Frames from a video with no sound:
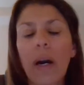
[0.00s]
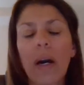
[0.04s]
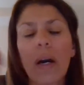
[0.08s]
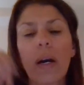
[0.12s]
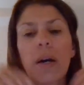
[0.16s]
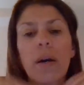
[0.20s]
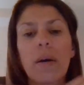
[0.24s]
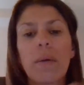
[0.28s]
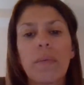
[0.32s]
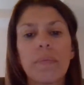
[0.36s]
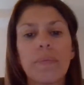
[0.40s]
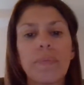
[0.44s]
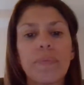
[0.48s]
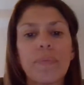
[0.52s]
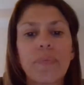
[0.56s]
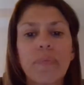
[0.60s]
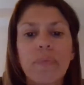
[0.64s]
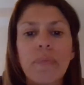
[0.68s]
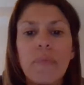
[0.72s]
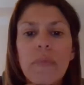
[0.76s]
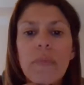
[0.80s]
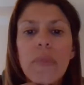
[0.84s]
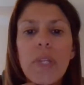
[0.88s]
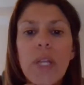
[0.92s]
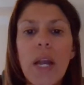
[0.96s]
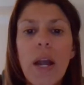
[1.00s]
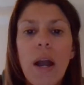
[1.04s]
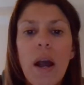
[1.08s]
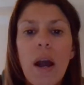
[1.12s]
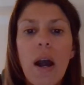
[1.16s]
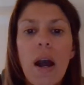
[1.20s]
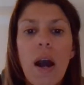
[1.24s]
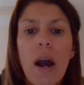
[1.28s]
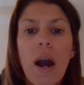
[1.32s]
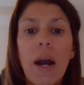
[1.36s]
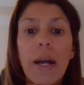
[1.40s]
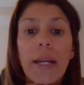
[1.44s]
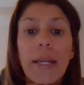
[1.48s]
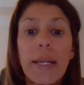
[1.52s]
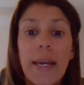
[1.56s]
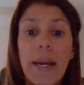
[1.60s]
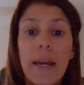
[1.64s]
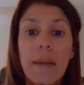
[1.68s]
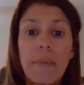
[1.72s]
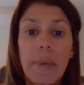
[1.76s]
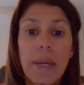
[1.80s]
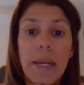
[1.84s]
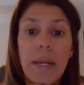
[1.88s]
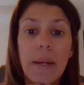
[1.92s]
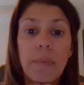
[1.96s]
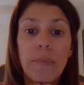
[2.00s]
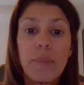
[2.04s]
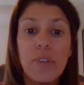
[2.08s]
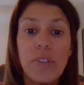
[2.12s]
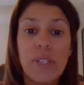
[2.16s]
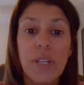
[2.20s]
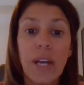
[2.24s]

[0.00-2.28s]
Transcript: Um, again, my number is